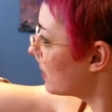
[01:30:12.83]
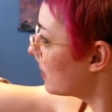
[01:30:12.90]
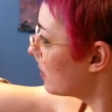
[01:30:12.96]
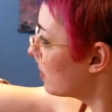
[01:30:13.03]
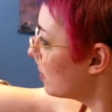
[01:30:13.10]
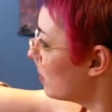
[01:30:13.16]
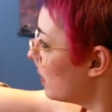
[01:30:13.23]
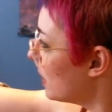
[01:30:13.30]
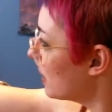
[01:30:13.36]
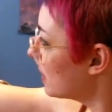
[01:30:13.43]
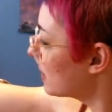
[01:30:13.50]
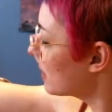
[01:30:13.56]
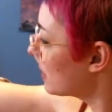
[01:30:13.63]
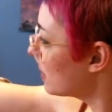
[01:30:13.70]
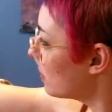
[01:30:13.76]
Making
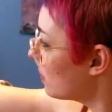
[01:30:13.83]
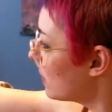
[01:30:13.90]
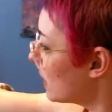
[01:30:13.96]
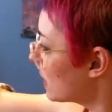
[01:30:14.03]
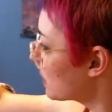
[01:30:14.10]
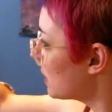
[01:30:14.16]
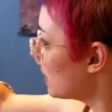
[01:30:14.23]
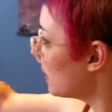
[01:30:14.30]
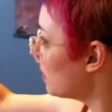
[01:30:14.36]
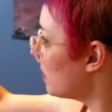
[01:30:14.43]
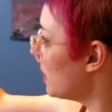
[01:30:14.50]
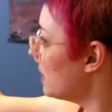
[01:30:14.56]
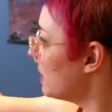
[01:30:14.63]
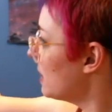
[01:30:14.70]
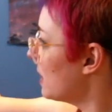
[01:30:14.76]
sound effects while I paint
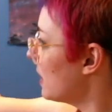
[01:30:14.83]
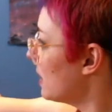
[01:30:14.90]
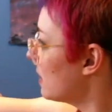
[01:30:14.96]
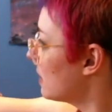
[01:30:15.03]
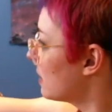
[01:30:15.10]
again.